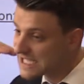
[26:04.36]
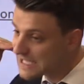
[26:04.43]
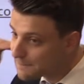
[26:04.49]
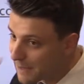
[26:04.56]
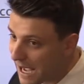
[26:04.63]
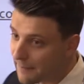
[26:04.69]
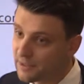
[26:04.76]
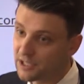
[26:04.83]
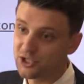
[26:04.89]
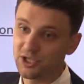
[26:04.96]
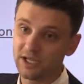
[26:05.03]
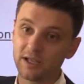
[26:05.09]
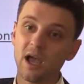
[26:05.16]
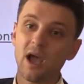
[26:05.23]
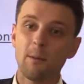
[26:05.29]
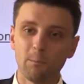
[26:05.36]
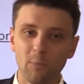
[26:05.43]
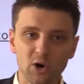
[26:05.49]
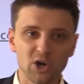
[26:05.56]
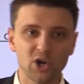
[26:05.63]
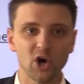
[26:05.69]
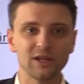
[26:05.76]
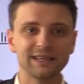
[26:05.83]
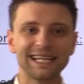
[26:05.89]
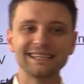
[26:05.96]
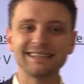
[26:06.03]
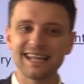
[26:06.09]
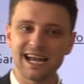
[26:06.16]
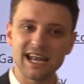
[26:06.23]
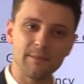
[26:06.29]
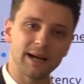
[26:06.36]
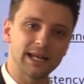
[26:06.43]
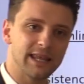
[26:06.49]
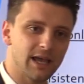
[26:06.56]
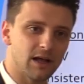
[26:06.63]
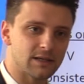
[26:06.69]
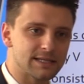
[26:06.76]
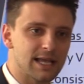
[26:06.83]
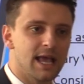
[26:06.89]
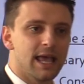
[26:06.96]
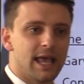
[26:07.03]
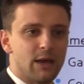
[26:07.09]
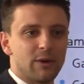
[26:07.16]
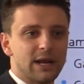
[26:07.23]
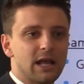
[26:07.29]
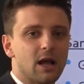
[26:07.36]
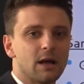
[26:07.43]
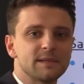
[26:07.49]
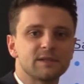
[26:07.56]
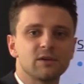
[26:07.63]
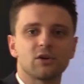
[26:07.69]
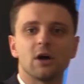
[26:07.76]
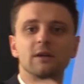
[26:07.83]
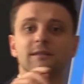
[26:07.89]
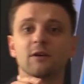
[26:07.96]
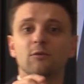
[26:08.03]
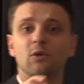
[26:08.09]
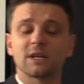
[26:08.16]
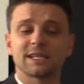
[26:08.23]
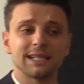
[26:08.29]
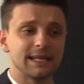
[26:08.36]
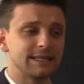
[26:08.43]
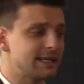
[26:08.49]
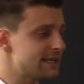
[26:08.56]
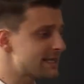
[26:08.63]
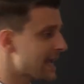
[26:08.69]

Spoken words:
that is publishing more content than anybody else. And when it comes to content, works like